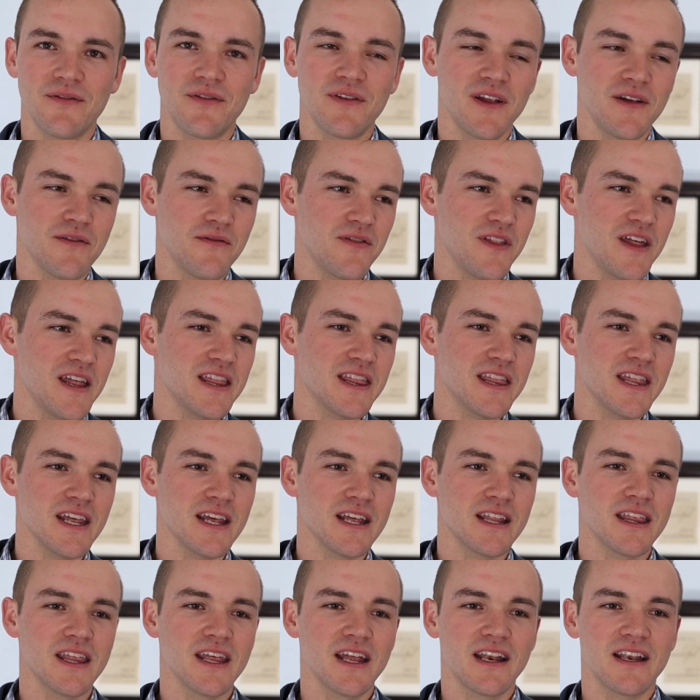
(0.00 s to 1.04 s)
If they
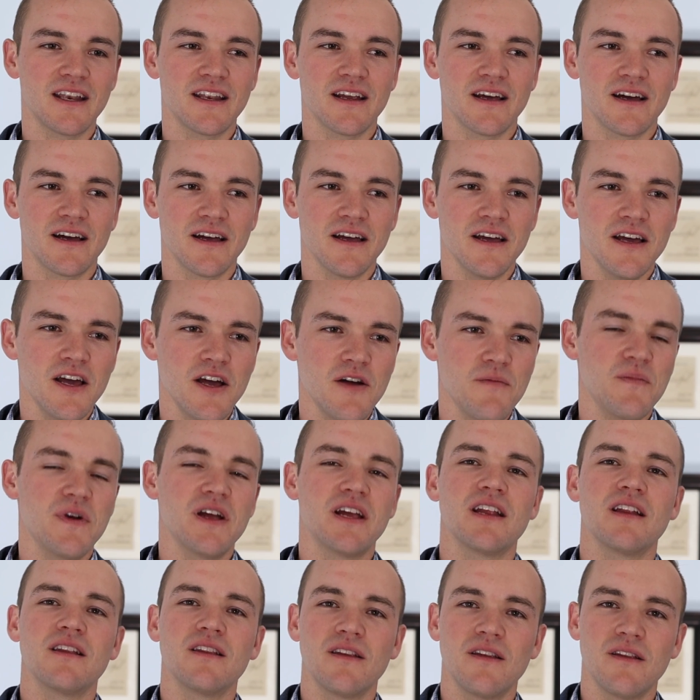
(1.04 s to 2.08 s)
think that
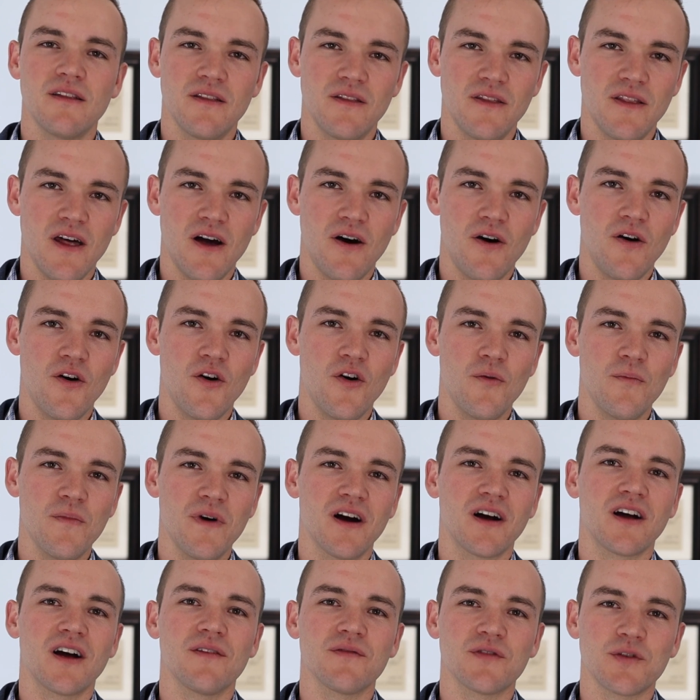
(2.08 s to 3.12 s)
making the home
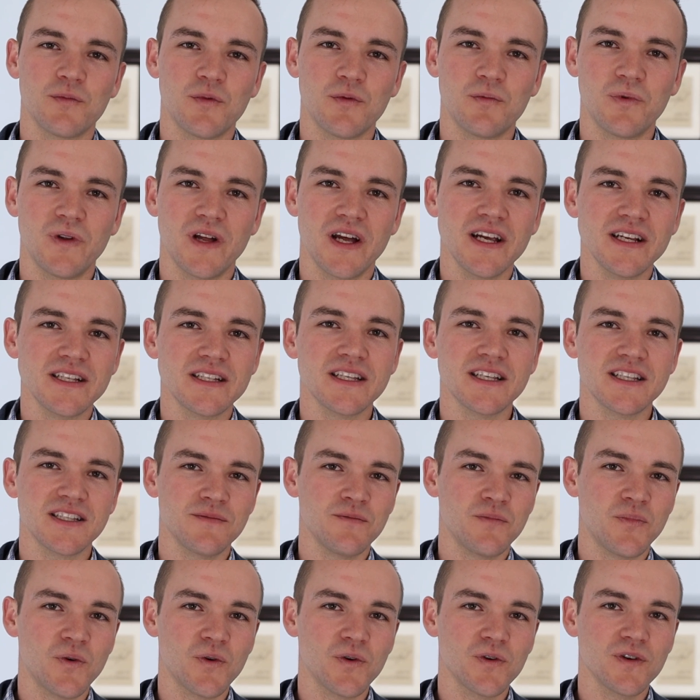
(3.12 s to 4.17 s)
a comfortable place is
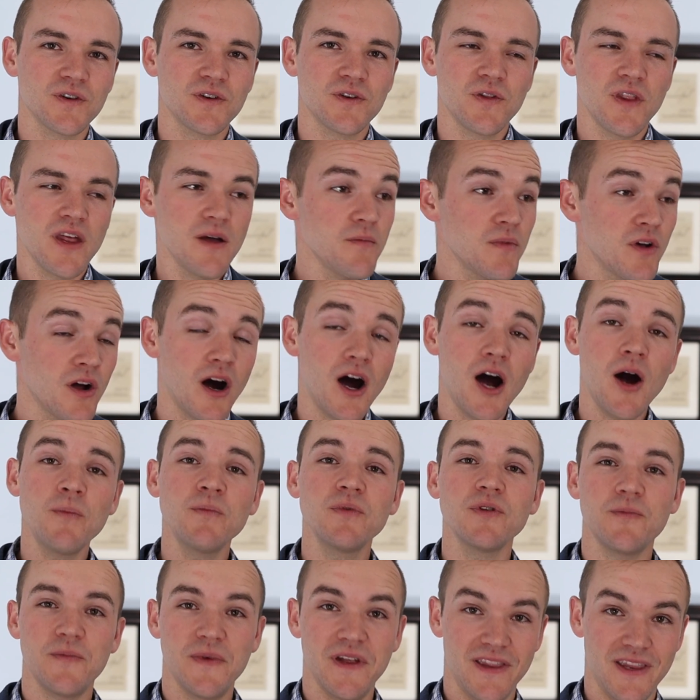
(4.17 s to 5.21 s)
important to them,
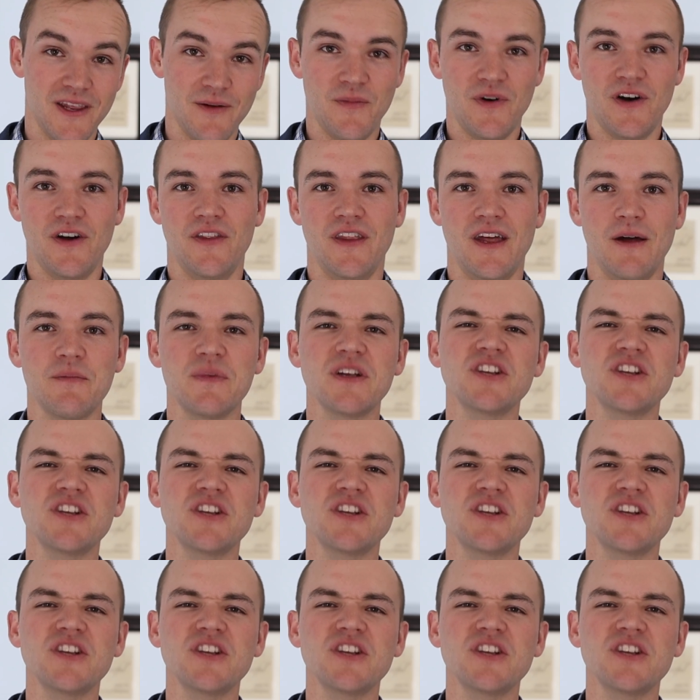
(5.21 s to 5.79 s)
compliment them on that.